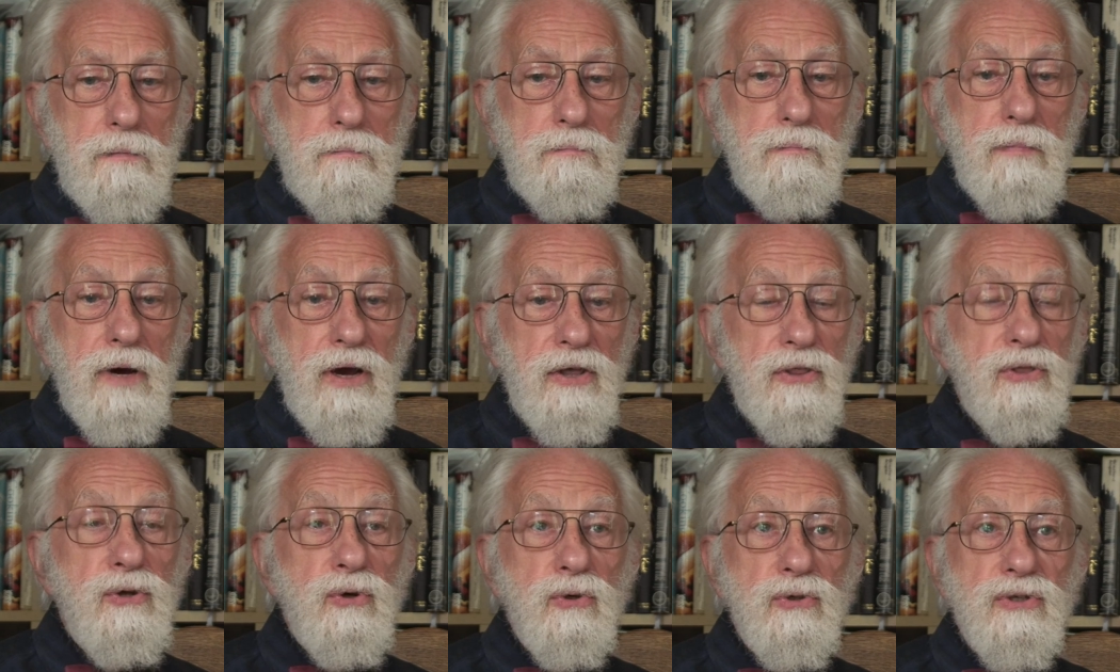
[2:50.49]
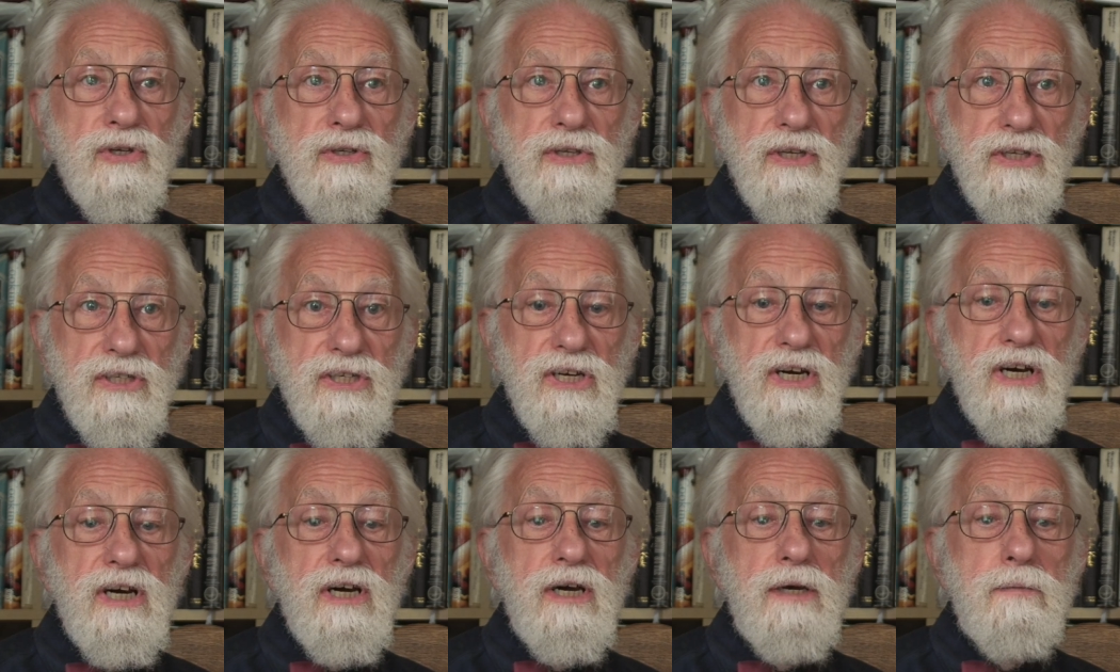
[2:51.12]
My thought at the
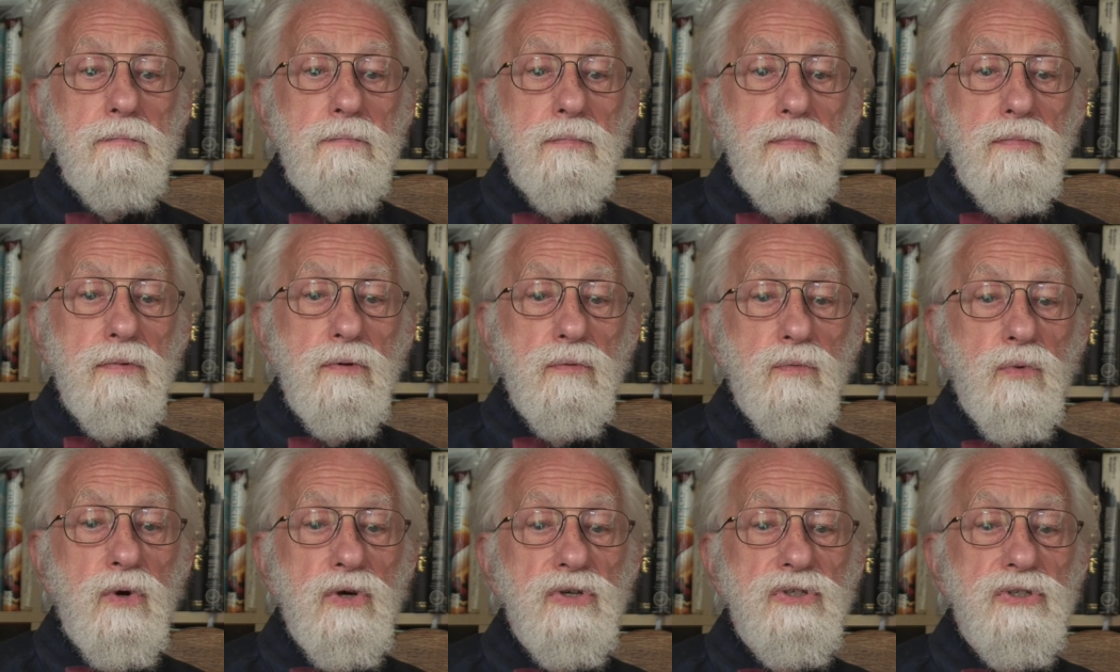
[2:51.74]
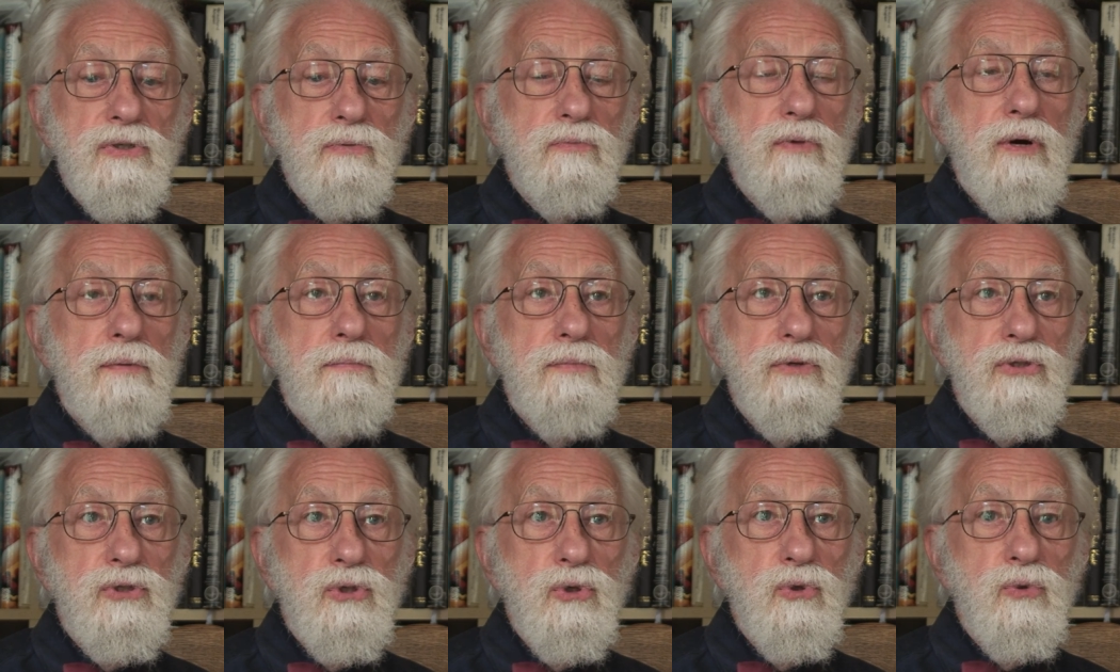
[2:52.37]
time was that
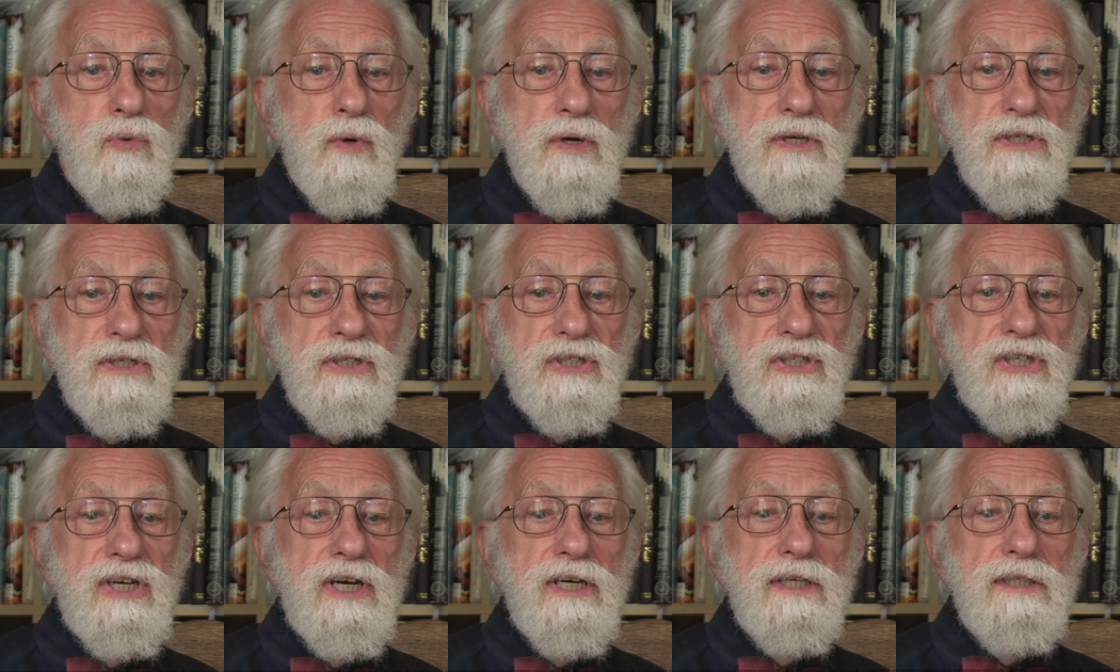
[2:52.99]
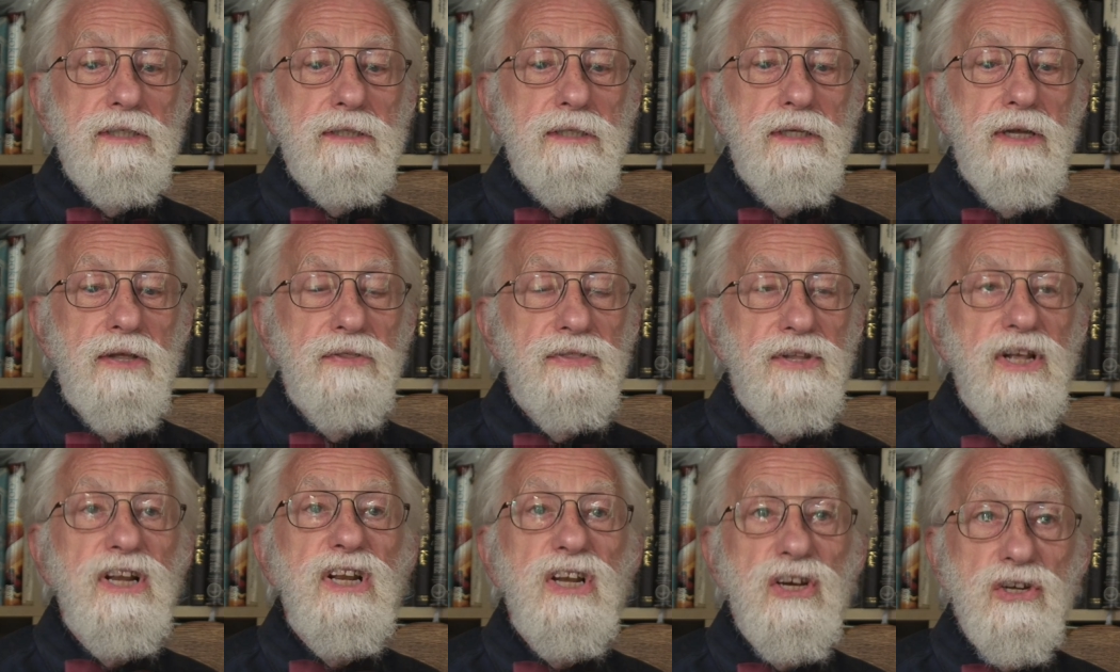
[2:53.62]
one must always tell
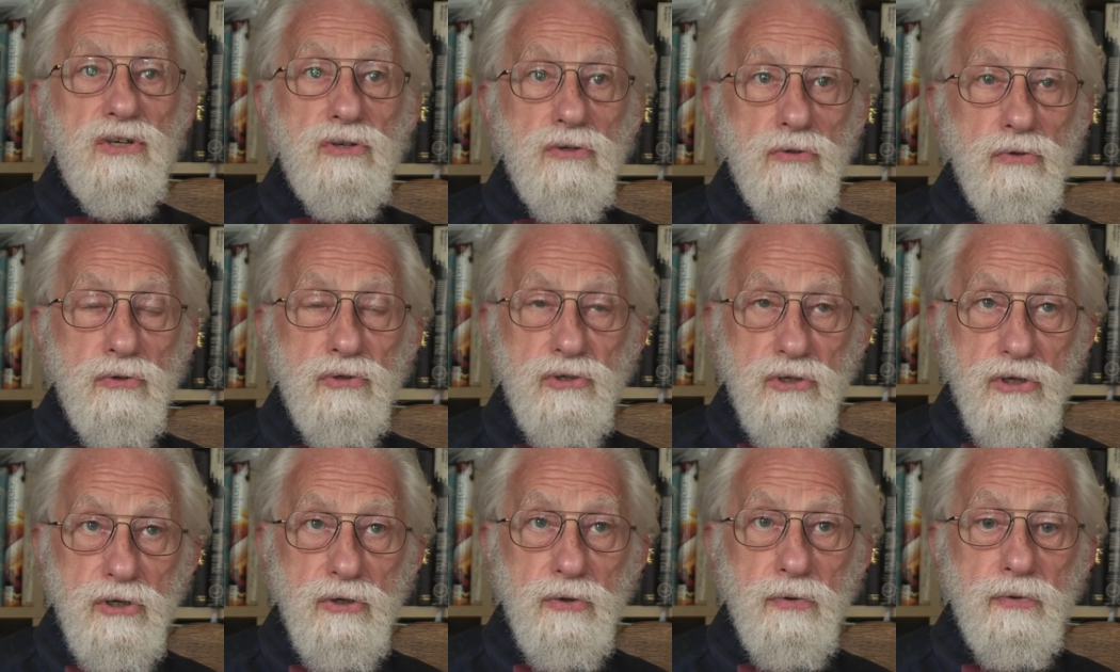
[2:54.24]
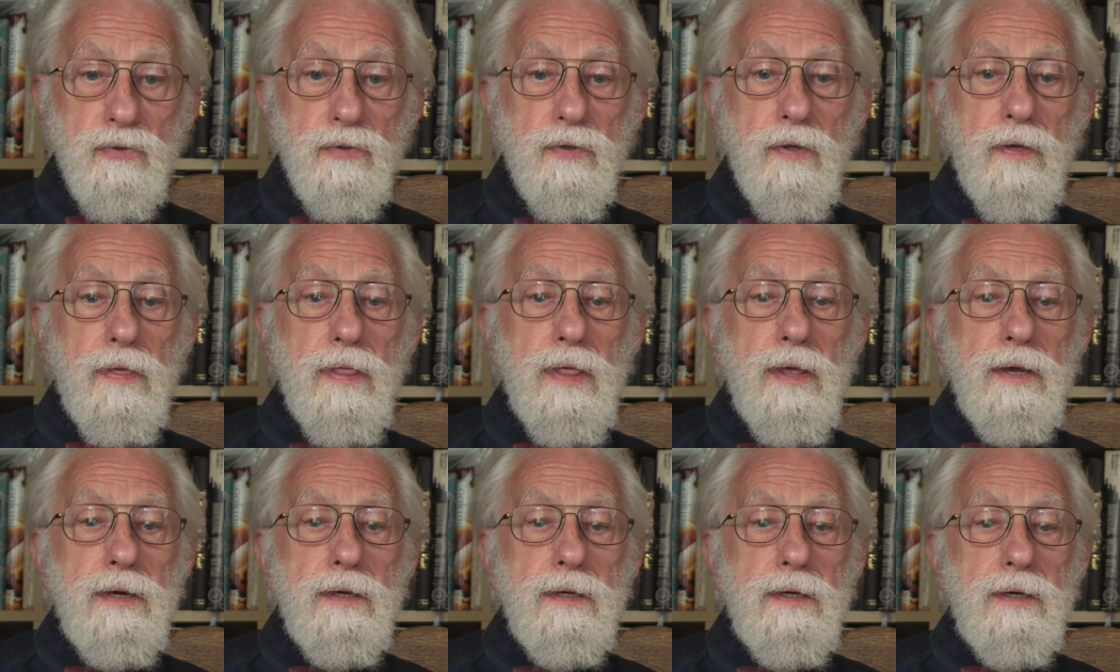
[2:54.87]
the literal truth,
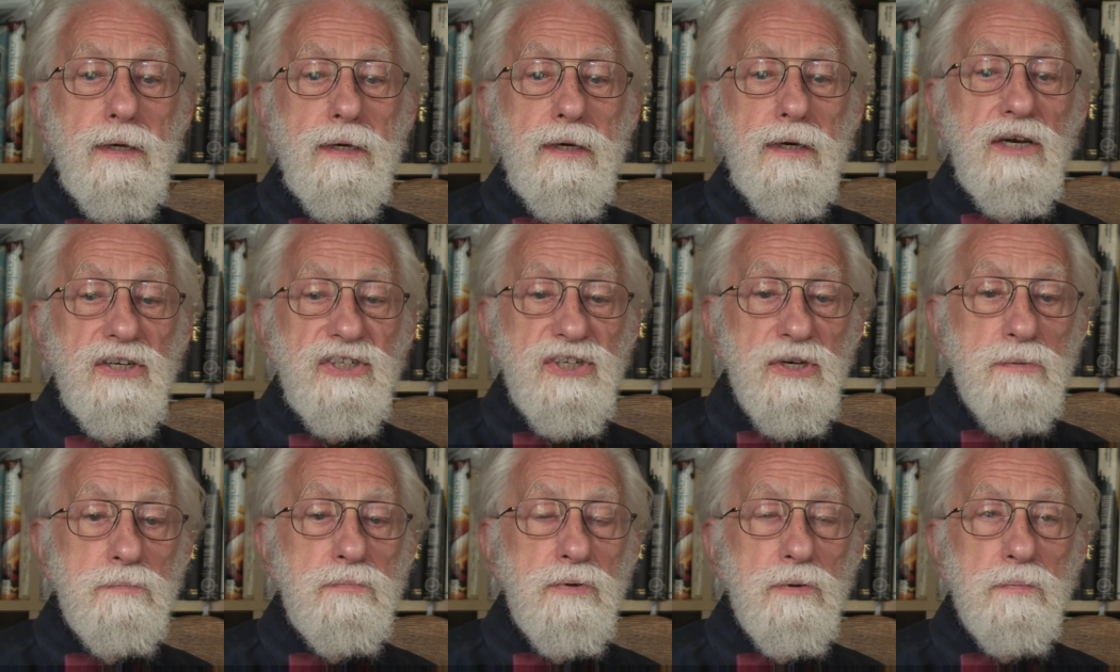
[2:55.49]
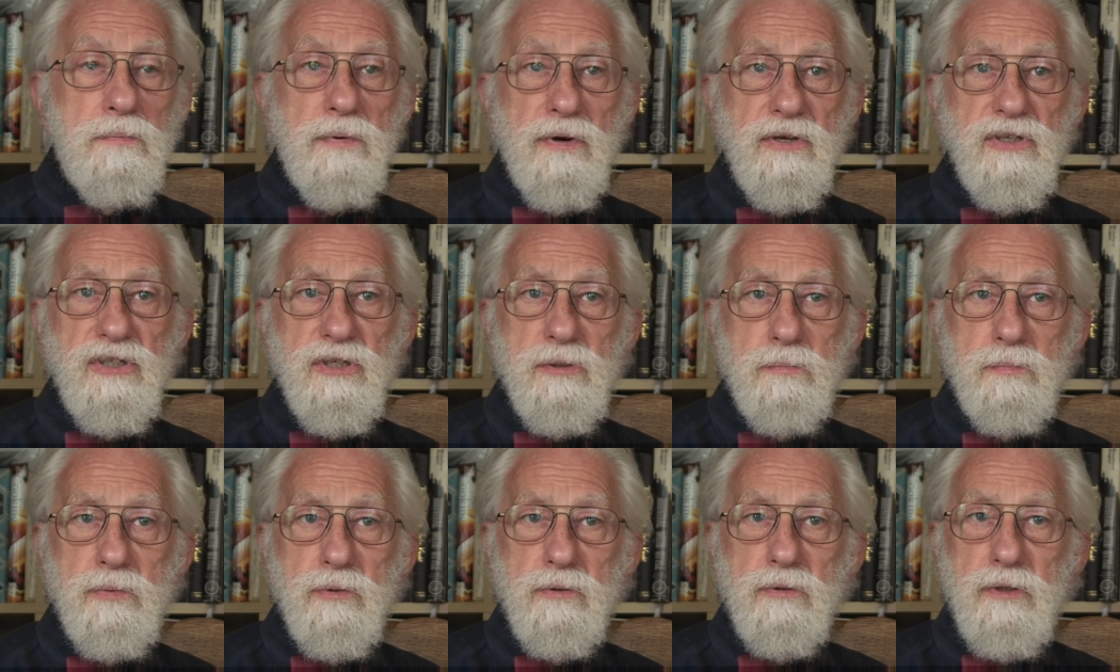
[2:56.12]
a simple
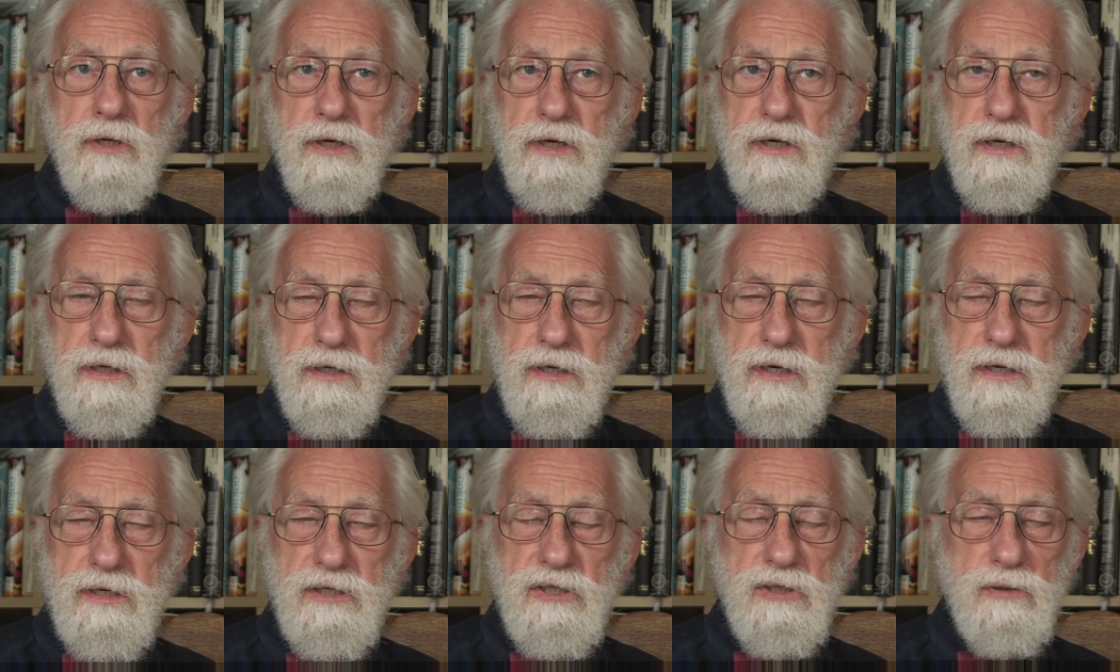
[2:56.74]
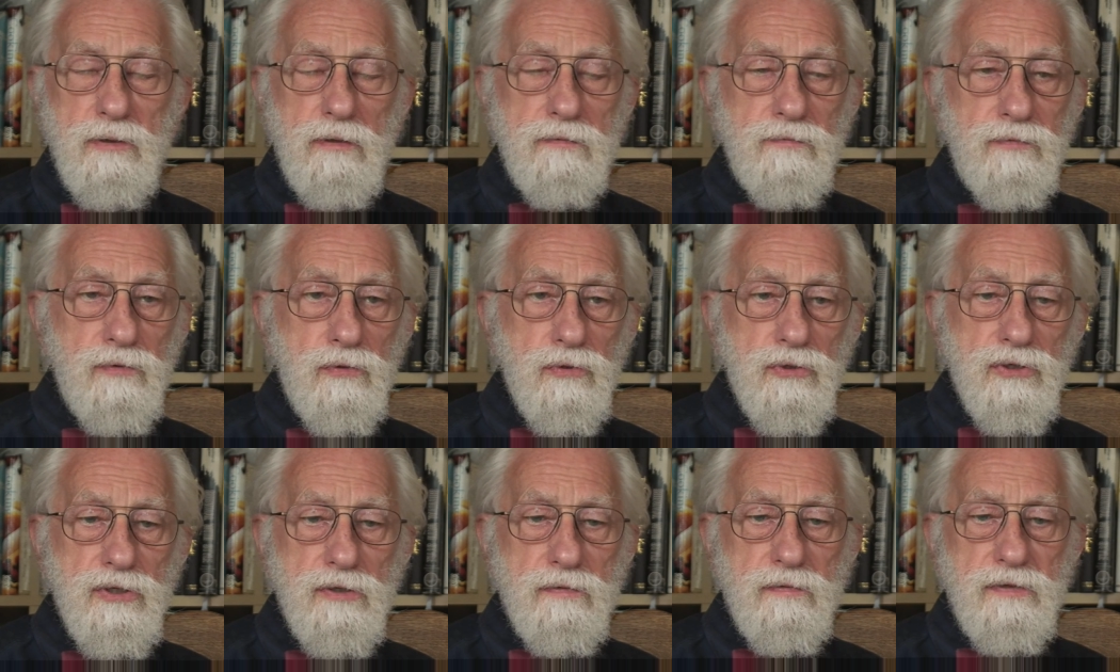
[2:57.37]
principle that can lead to
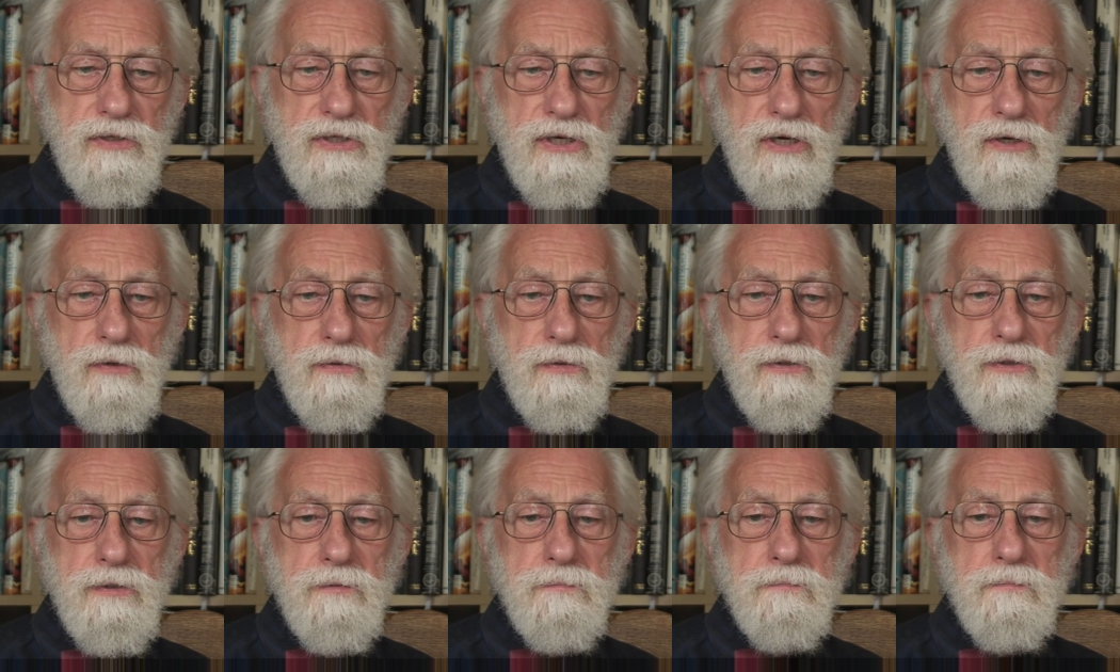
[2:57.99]
unfortunate results.